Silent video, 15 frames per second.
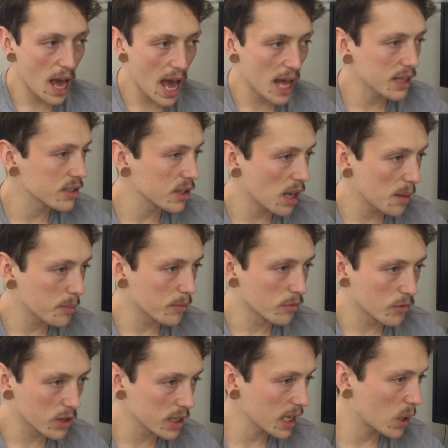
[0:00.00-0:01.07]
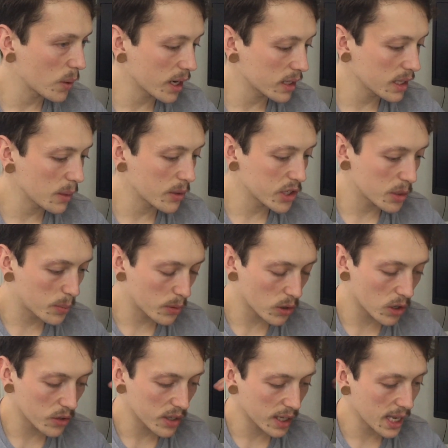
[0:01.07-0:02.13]
adds up really quickly when you put
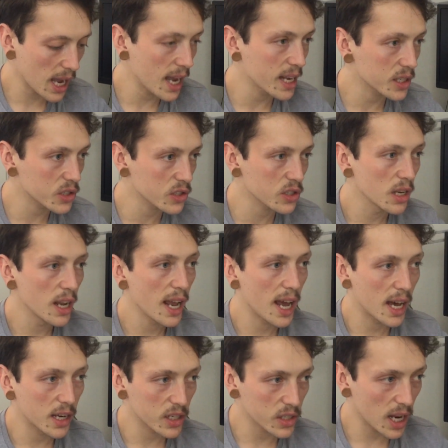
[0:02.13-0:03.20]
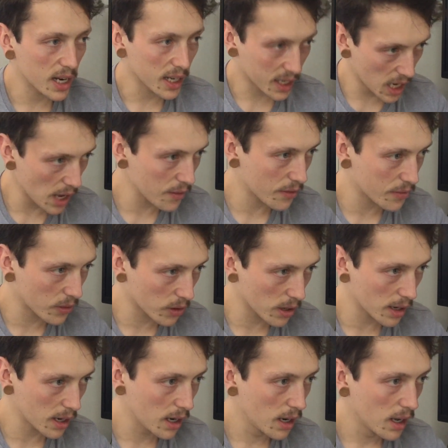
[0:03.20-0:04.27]
on the case and a cover
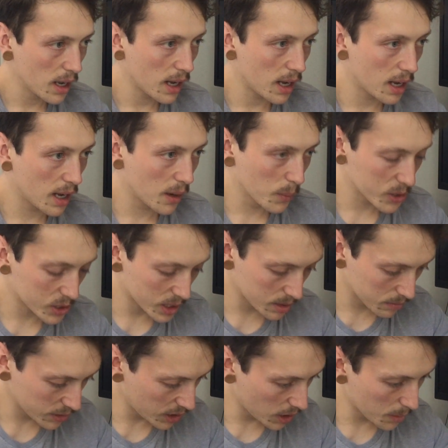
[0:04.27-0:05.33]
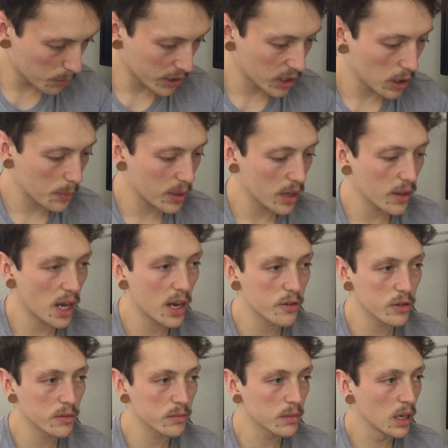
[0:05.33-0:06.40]
for it, which can bring you up another
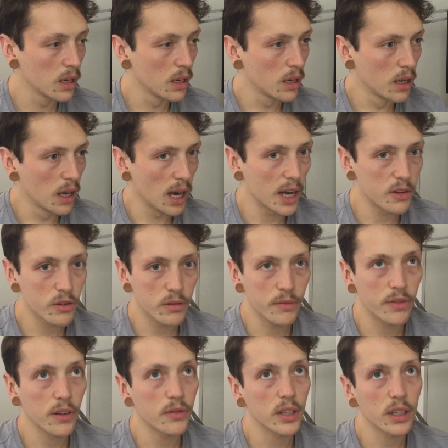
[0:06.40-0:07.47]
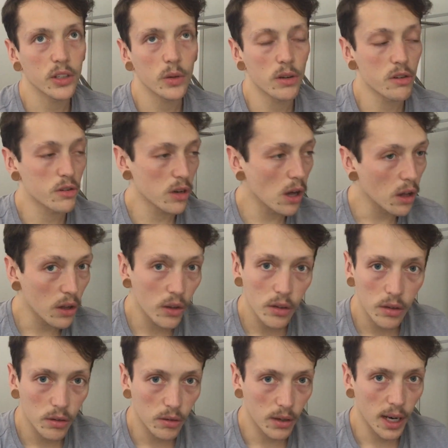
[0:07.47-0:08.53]
$150,
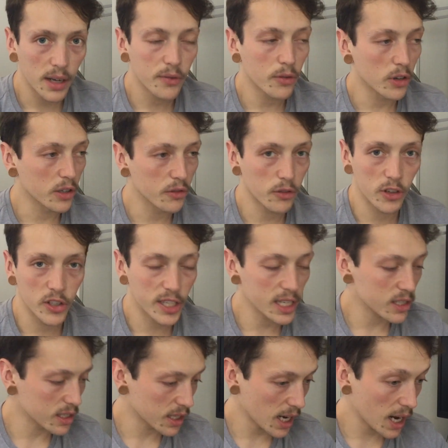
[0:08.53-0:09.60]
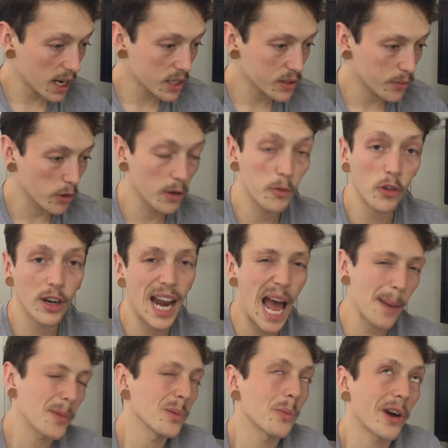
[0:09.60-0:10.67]
$200, right, for a decent case, for an
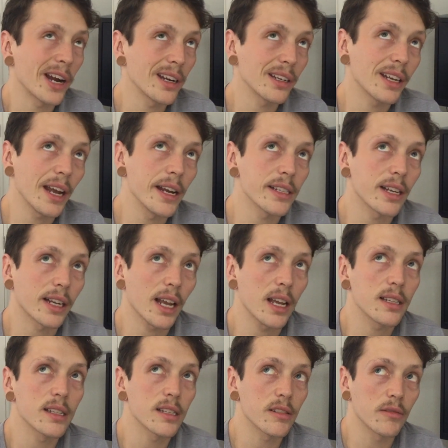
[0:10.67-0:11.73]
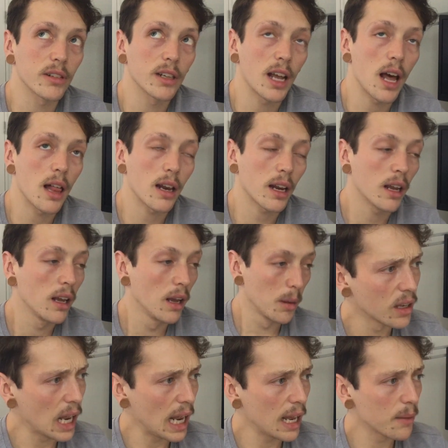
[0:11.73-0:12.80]
Apple branded case, I guess is the reality.
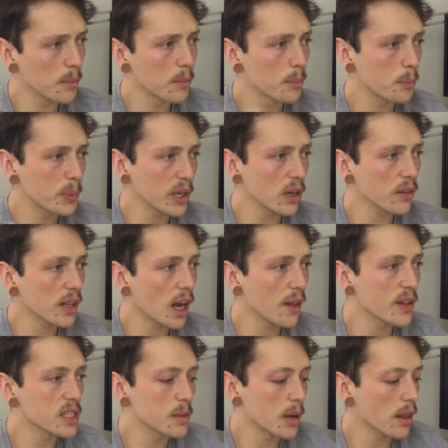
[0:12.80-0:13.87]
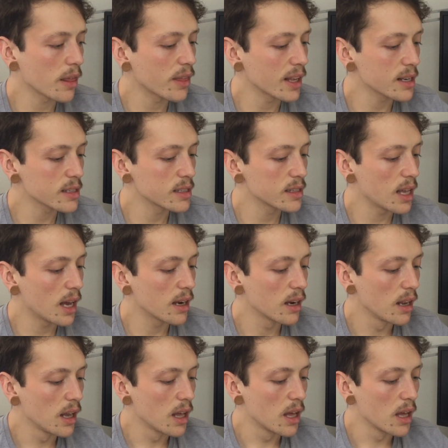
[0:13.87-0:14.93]
Beyond that, there's some other things in that